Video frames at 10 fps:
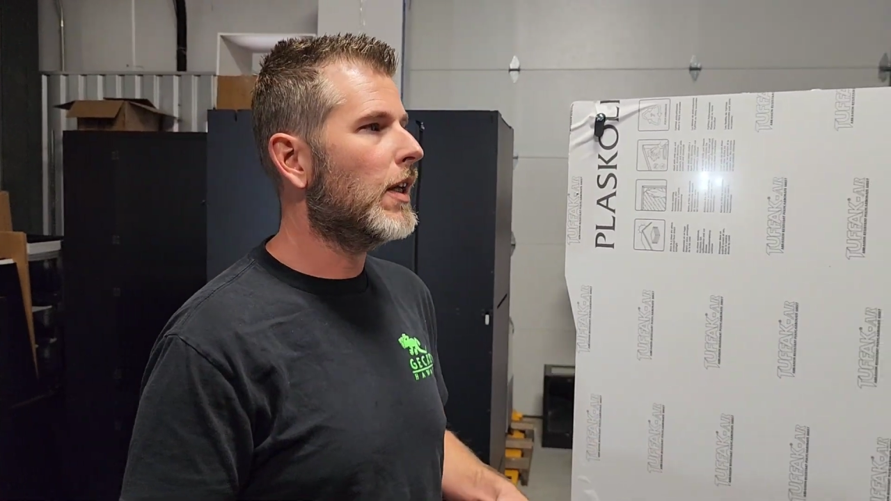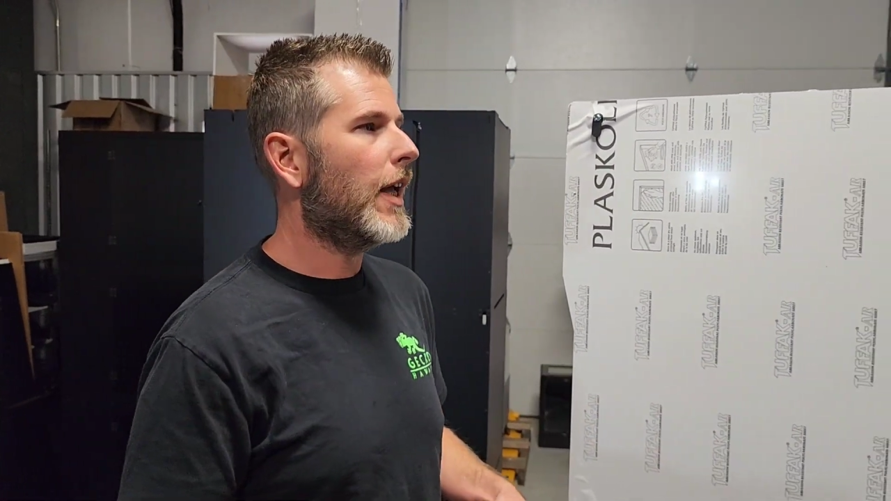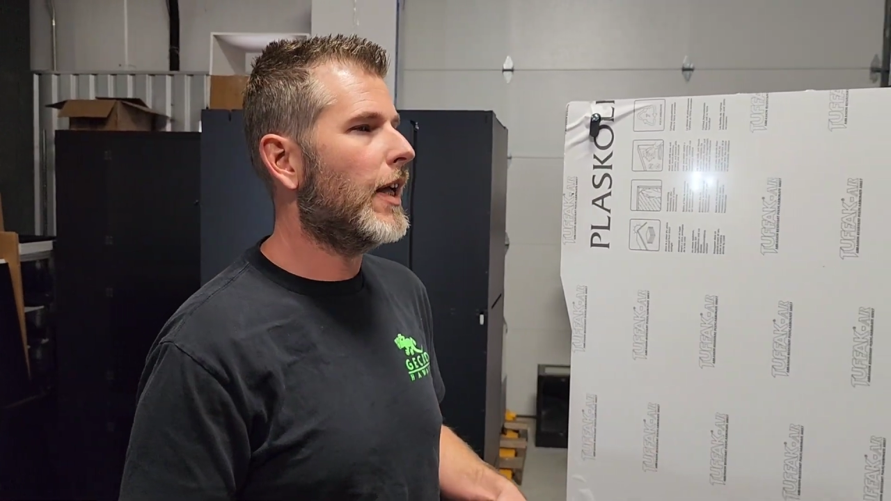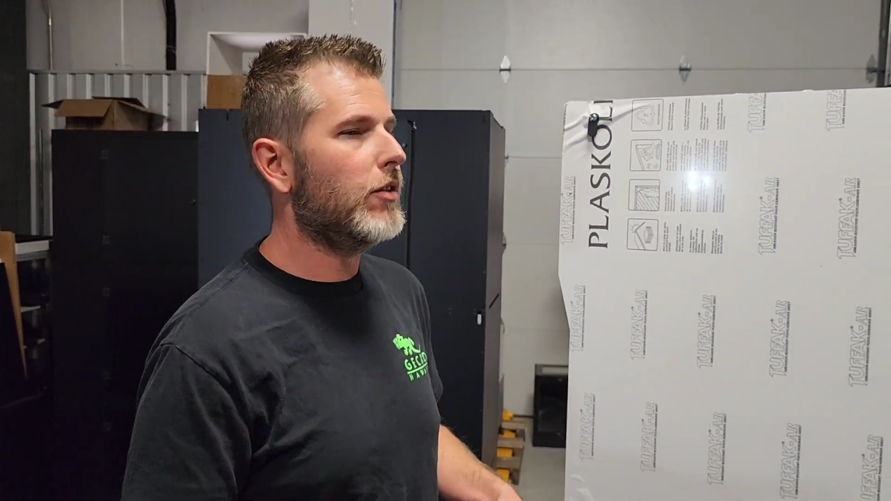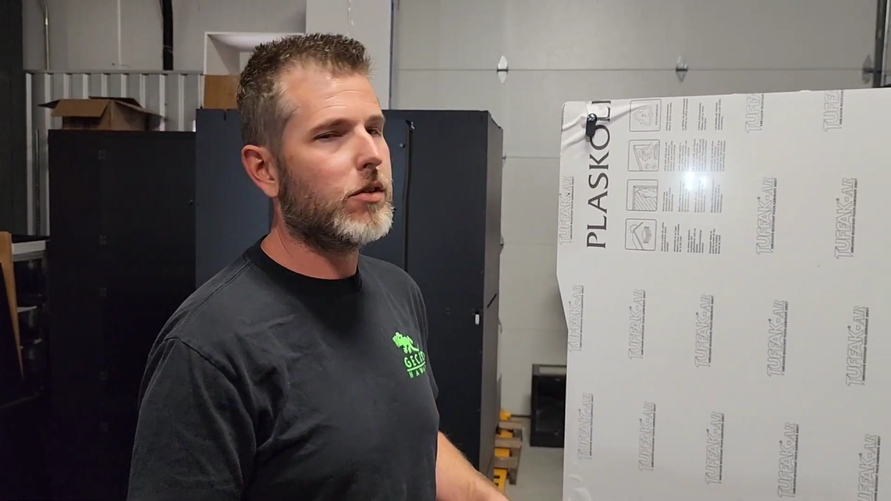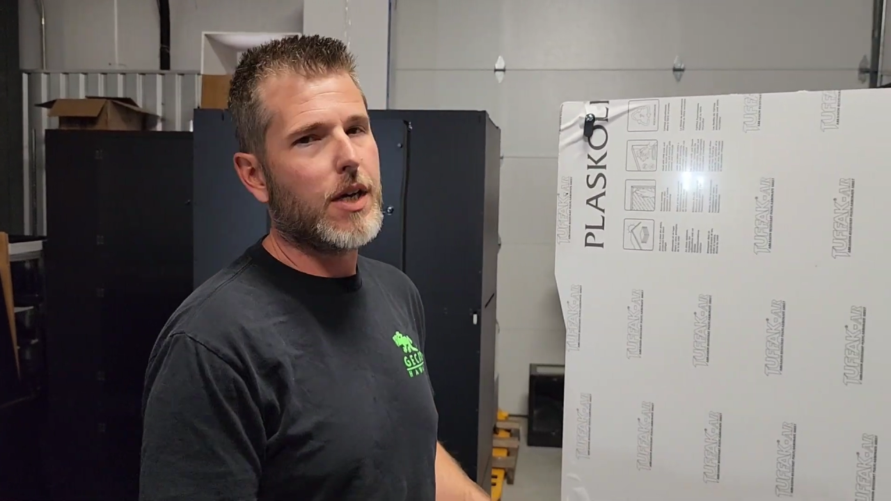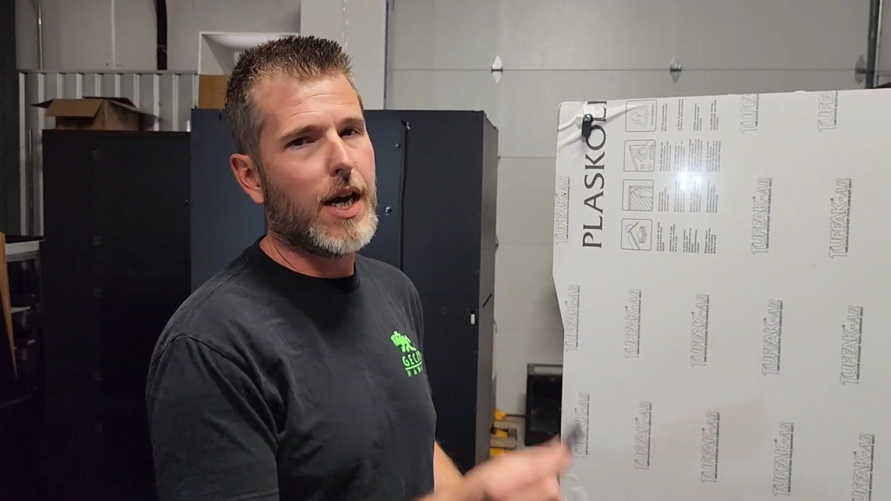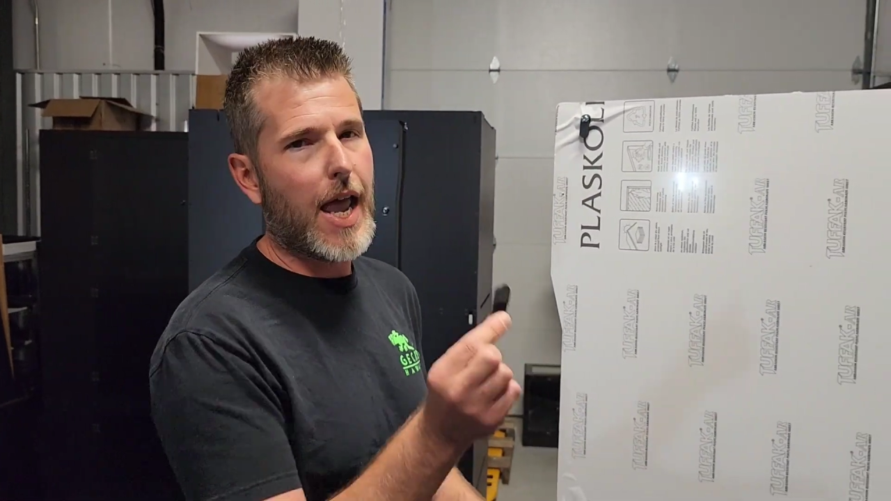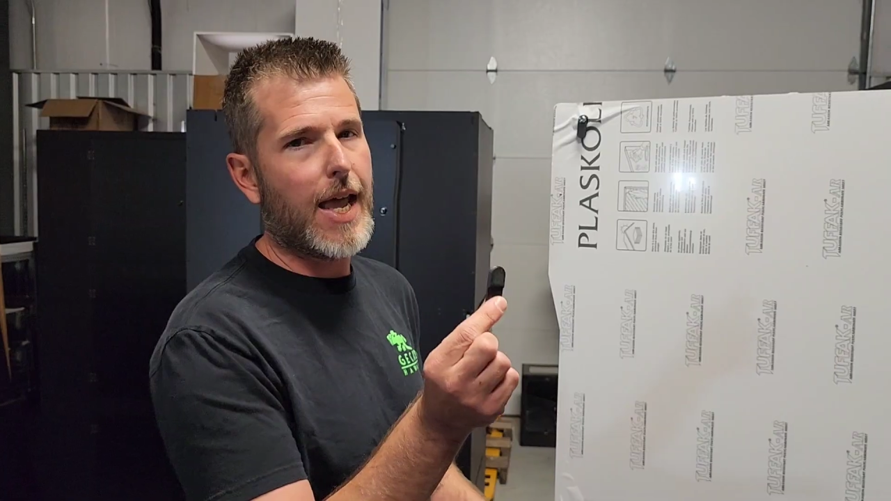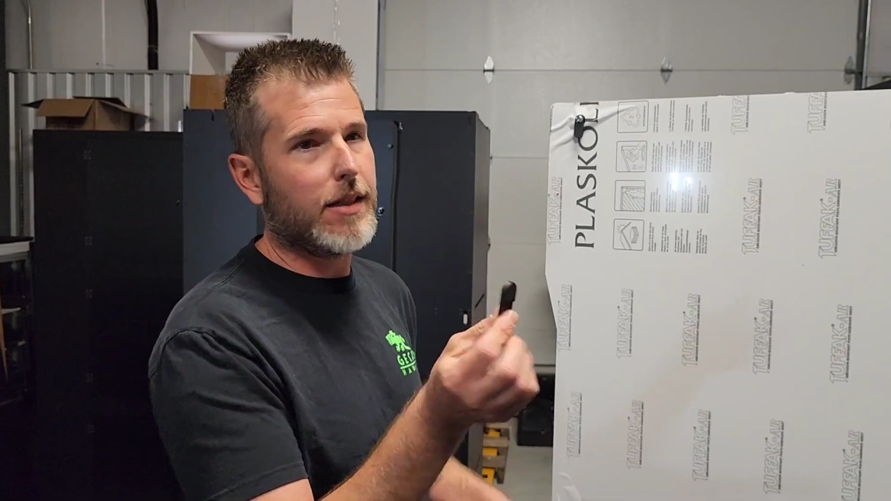and just kind
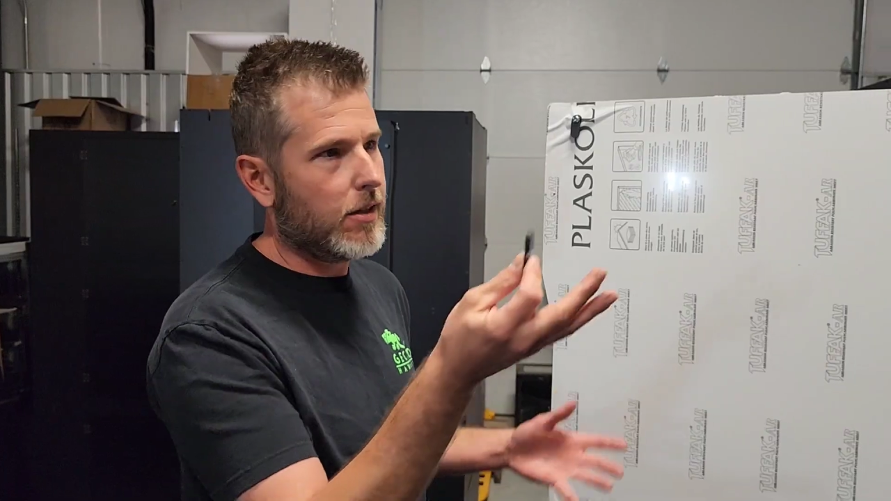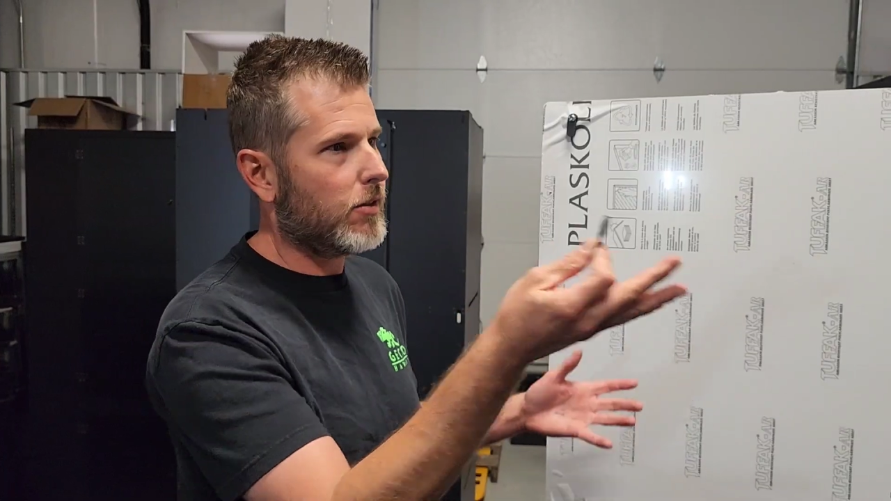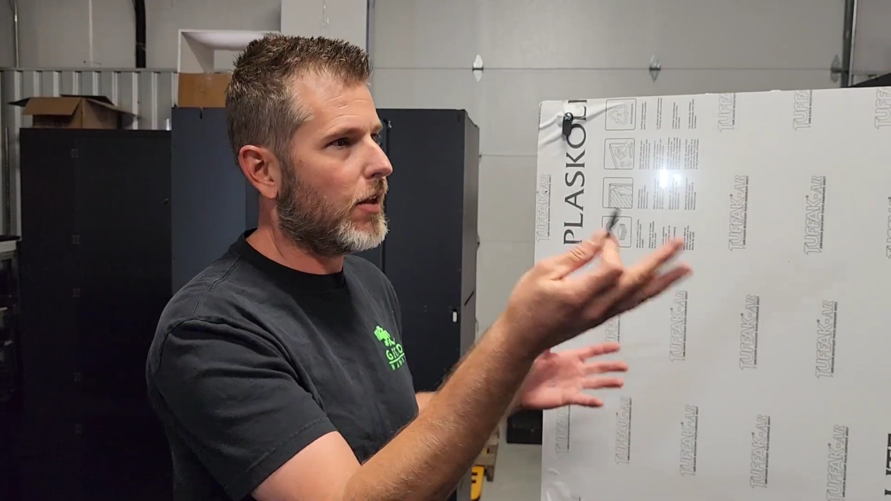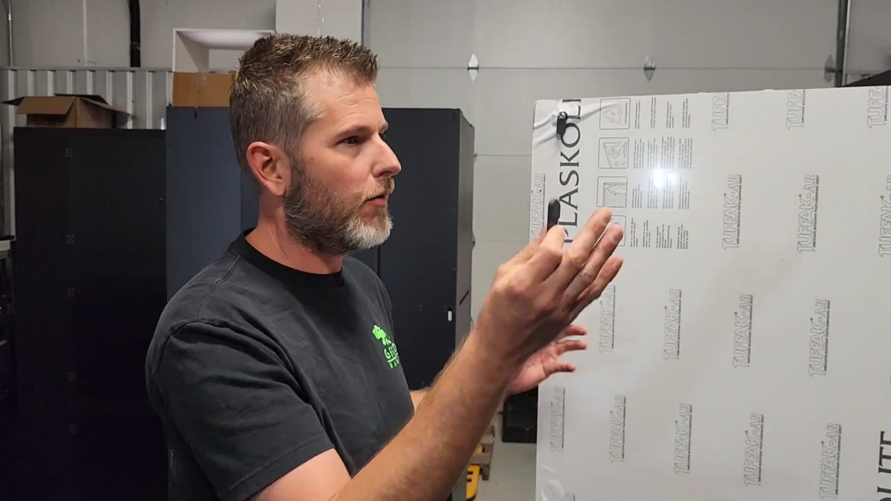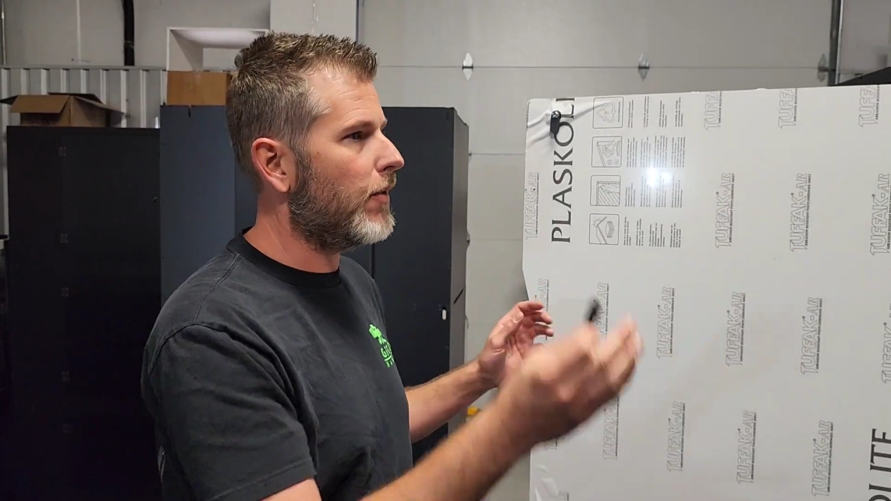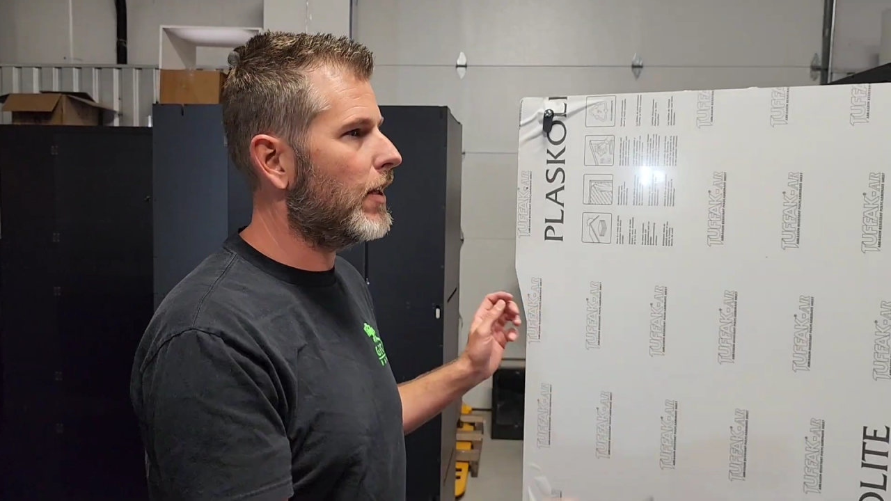of add this stuff